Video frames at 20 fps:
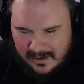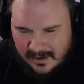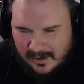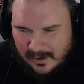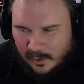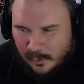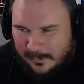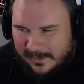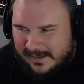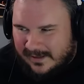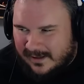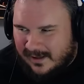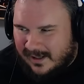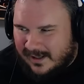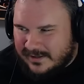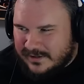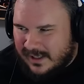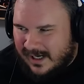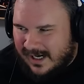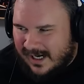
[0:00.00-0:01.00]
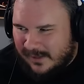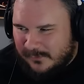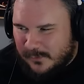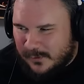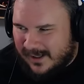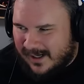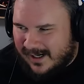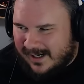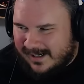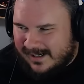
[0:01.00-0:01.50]
Oh my gosh, I
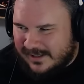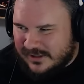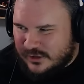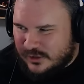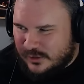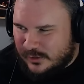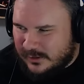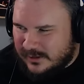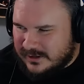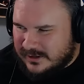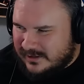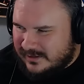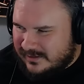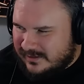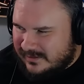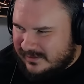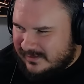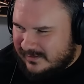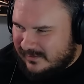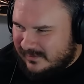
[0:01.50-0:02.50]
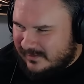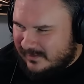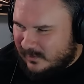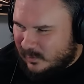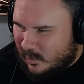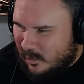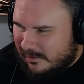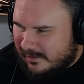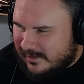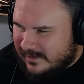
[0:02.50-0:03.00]
forgot it as soon as
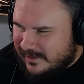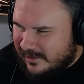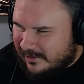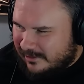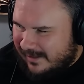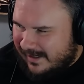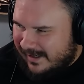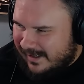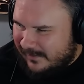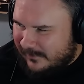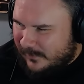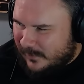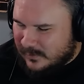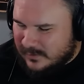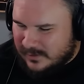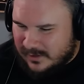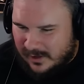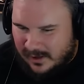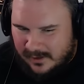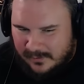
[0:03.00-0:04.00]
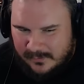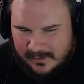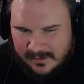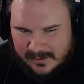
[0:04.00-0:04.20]
Rora took her headphones off.